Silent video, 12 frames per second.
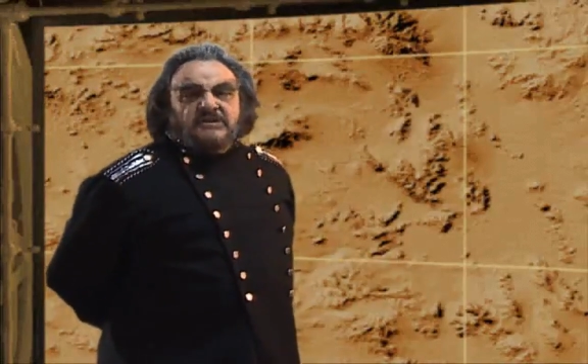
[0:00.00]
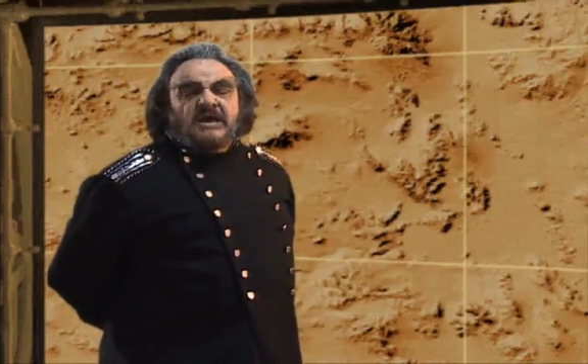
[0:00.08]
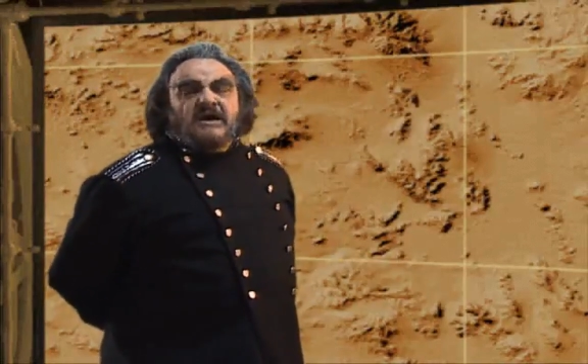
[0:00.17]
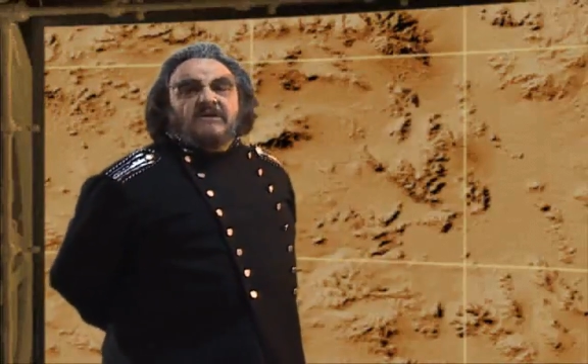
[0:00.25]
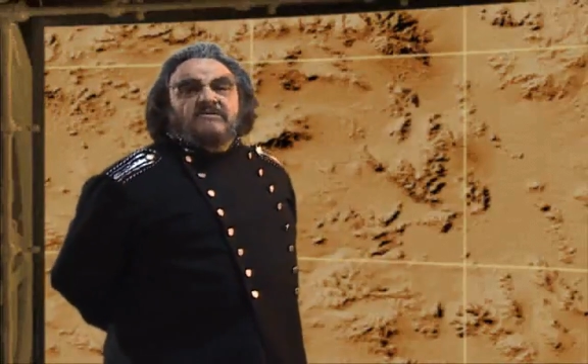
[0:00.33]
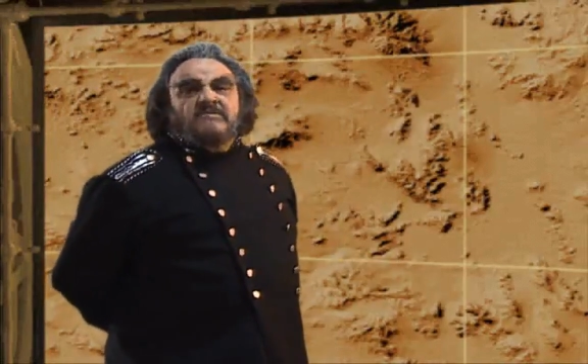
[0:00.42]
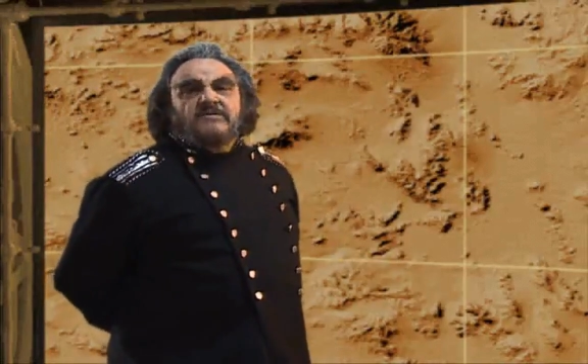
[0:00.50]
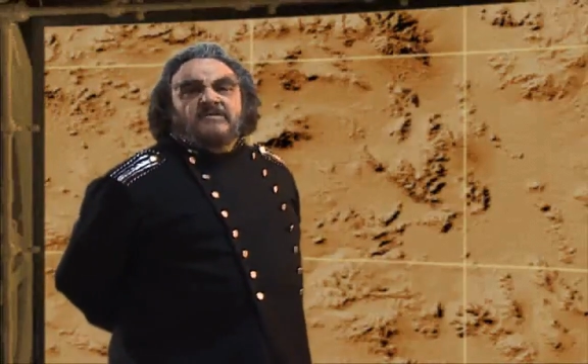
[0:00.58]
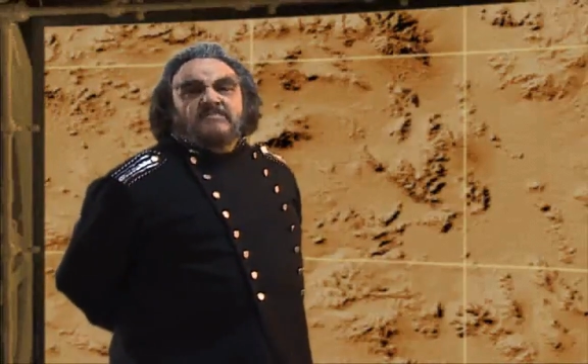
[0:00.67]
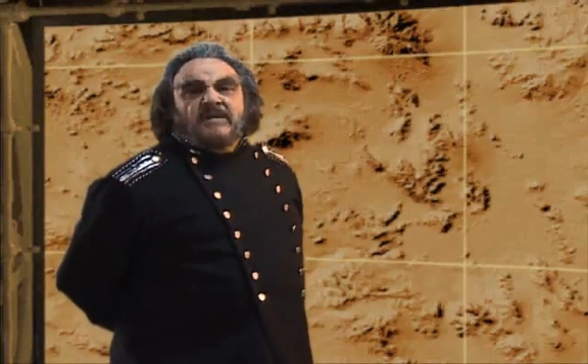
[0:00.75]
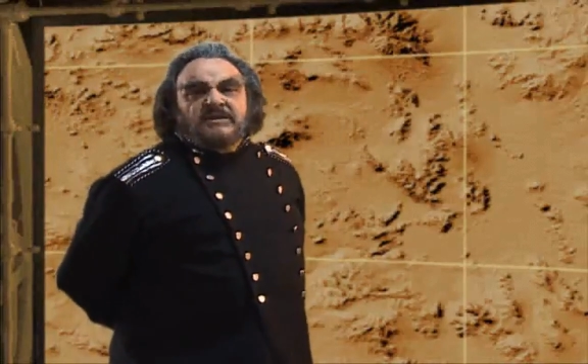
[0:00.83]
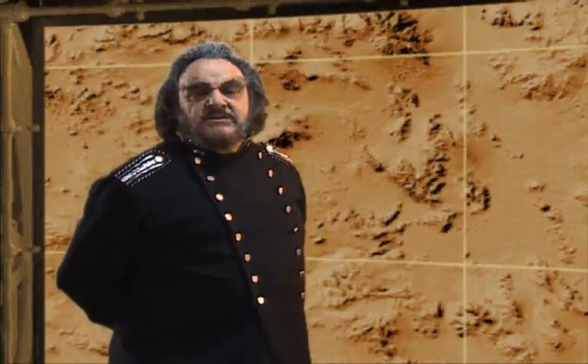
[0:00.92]
allow
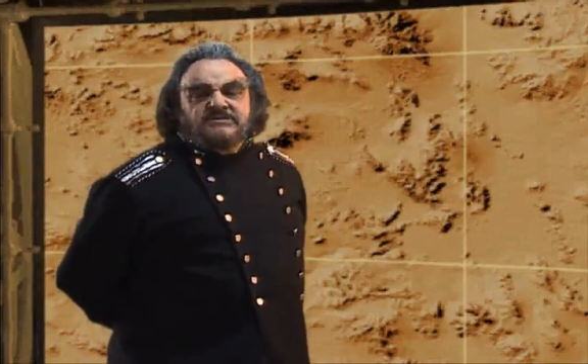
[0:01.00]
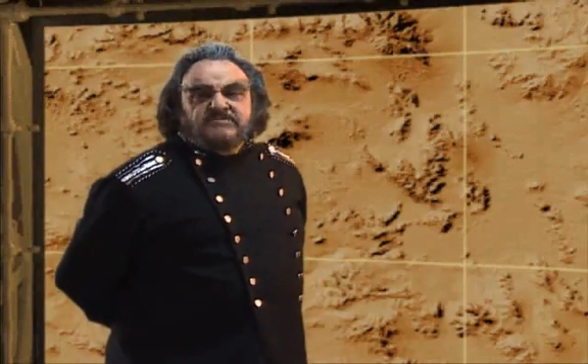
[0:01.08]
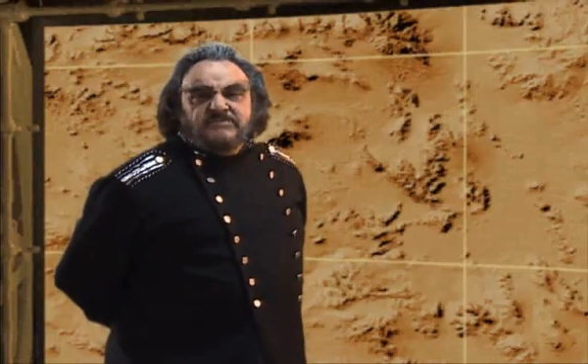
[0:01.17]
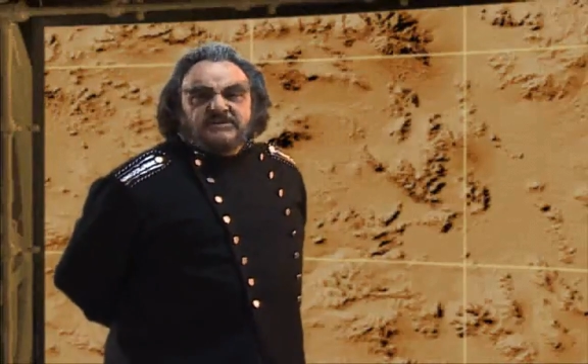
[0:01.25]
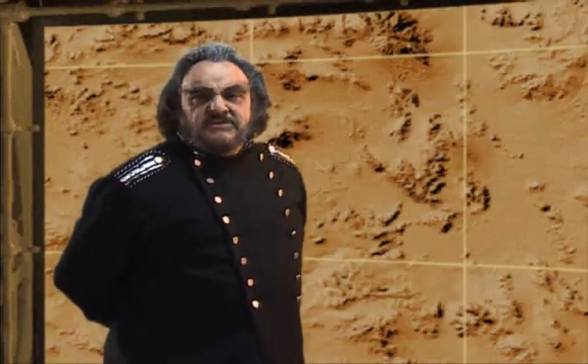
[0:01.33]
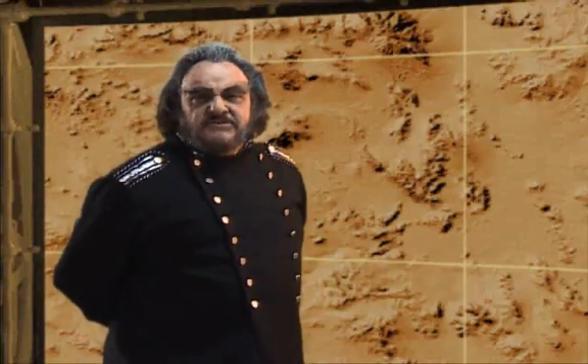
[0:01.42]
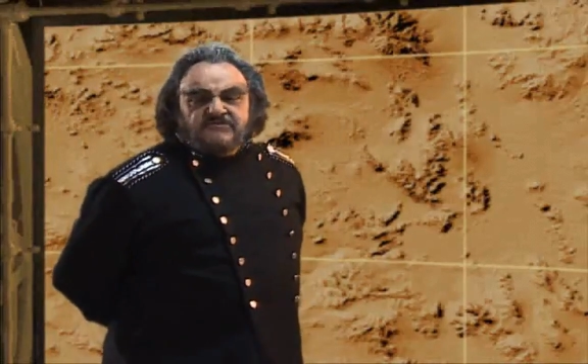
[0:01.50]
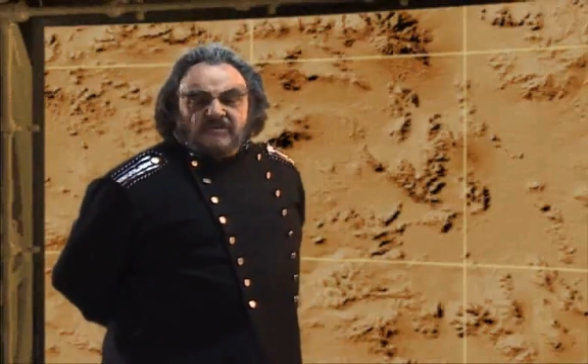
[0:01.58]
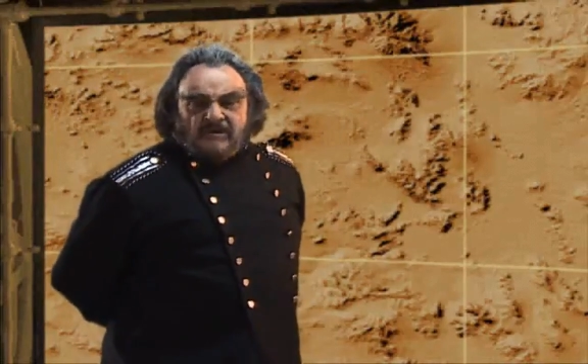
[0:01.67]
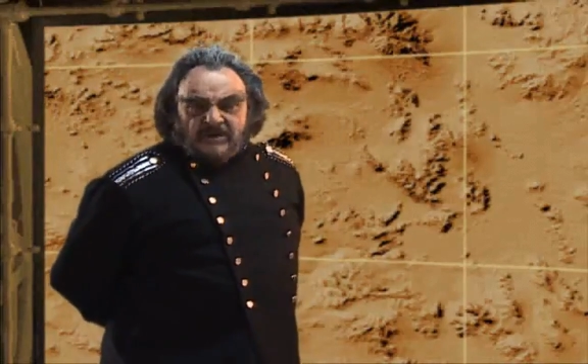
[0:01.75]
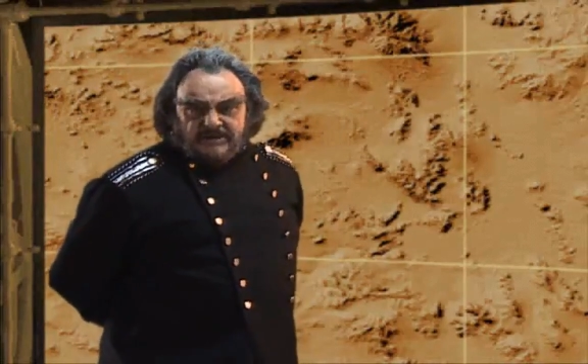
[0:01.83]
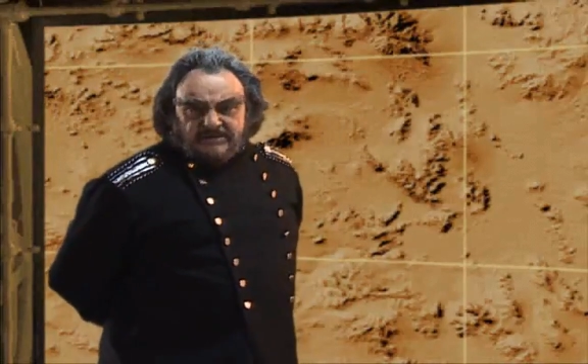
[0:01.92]
the barracks to be
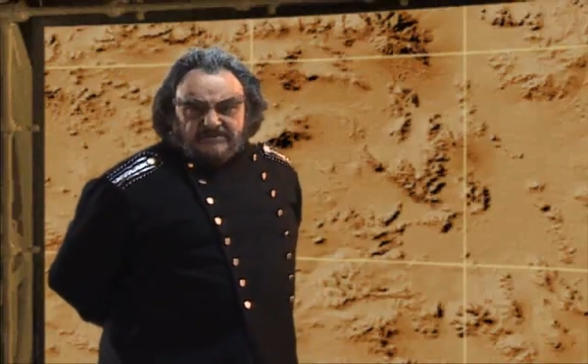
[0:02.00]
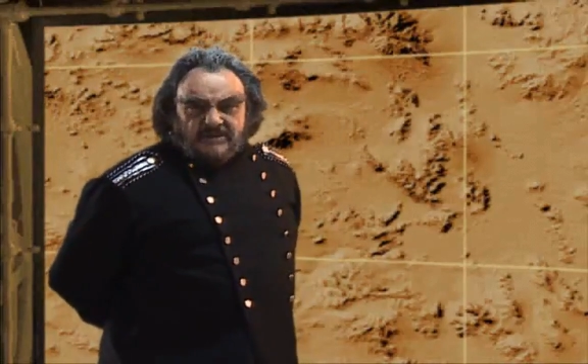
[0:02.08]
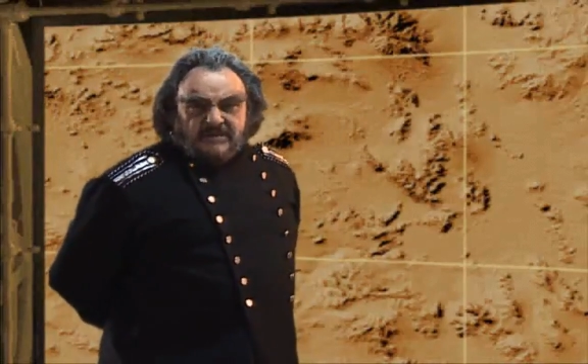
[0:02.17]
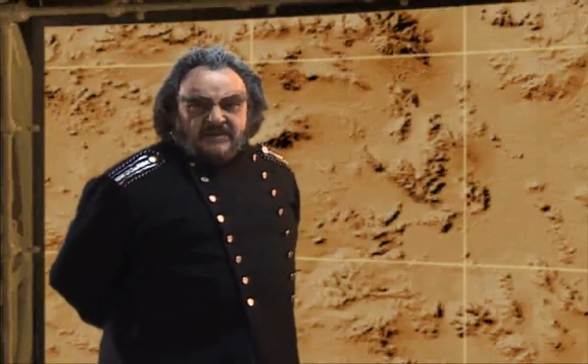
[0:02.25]
destroyed.